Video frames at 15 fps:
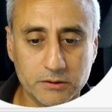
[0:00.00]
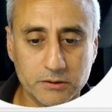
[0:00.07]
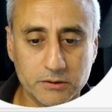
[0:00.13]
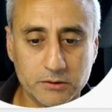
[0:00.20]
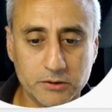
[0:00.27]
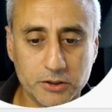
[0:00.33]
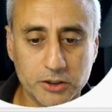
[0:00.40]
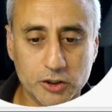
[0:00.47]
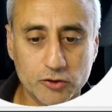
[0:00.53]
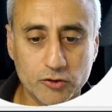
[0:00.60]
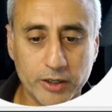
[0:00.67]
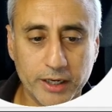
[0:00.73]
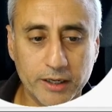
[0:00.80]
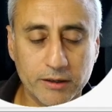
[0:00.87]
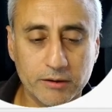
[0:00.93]
the
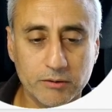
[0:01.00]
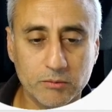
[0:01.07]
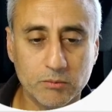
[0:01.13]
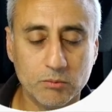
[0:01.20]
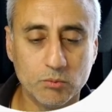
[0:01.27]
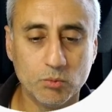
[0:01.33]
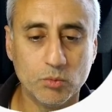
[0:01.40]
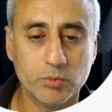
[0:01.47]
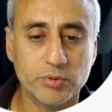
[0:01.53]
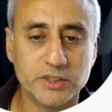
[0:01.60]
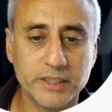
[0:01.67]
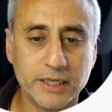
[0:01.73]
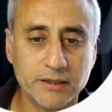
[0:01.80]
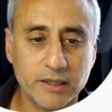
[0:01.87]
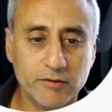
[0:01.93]
screen
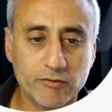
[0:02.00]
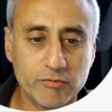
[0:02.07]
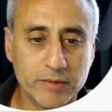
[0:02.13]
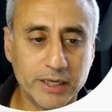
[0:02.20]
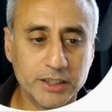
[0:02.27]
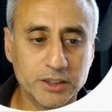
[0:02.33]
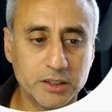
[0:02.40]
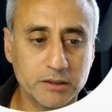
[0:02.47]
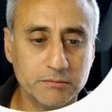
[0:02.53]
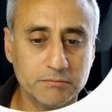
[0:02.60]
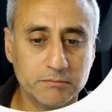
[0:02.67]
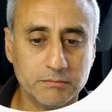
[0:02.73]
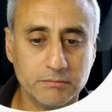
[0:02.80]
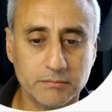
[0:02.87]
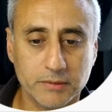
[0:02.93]
present the information
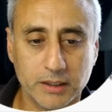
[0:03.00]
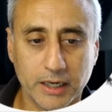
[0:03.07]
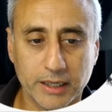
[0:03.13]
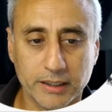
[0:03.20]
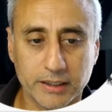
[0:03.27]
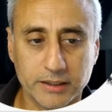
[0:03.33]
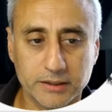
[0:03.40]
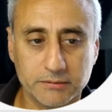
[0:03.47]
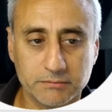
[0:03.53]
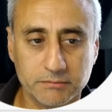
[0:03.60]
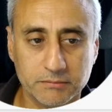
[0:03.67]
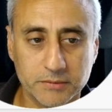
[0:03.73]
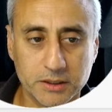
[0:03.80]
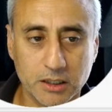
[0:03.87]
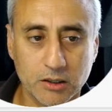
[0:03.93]
like this.
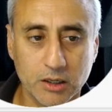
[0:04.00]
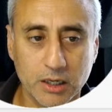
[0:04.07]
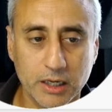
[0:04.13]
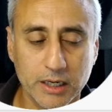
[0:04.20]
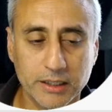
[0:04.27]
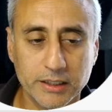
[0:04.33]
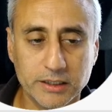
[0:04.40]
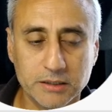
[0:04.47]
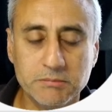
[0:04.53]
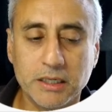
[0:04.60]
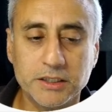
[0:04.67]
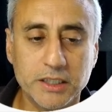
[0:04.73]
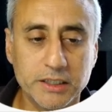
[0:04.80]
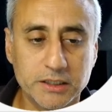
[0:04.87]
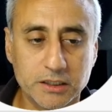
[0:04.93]
So this is much
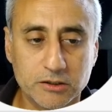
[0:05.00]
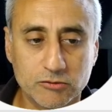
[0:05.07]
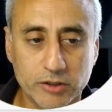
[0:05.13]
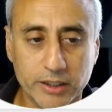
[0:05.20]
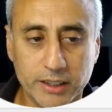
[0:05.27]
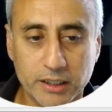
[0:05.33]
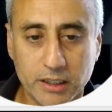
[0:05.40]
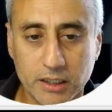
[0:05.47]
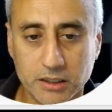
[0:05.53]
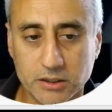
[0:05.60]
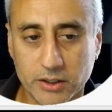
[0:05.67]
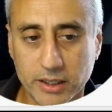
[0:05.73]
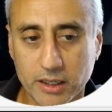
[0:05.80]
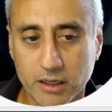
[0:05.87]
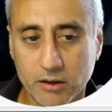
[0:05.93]
easier to read. So
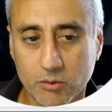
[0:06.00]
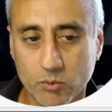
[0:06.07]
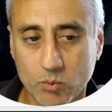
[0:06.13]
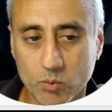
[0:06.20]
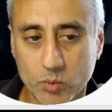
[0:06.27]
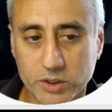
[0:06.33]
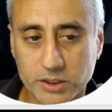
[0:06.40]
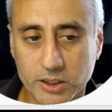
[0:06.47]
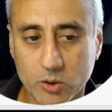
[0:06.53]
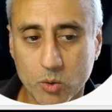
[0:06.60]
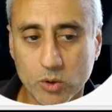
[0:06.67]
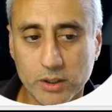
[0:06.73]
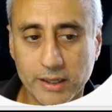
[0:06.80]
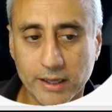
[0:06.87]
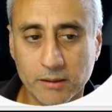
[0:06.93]
here we see all
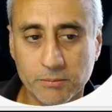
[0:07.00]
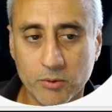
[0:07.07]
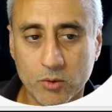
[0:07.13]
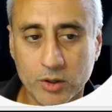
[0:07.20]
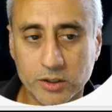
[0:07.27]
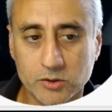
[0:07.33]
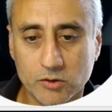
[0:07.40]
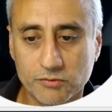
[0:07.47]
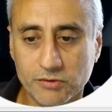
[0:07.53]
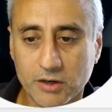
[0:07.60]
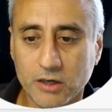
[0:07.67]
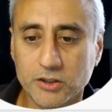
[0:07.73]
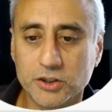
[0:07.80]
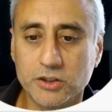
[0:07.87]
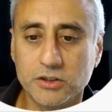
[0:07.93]
the endpoints or
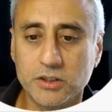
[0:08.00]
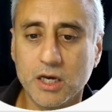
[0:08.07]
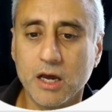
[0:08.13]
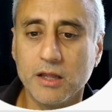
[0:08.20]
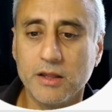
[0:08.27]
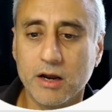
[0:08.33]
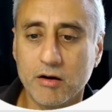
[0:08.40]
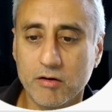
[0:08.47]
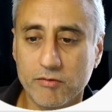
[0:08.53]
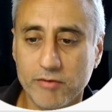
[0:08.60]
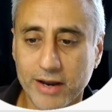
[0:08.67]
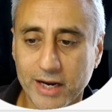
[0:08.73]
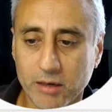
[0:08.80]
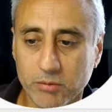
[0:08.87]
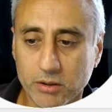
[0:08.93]
functions that are
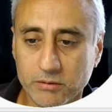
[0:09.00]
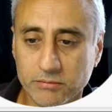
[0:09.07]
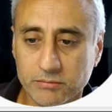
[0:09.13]
available.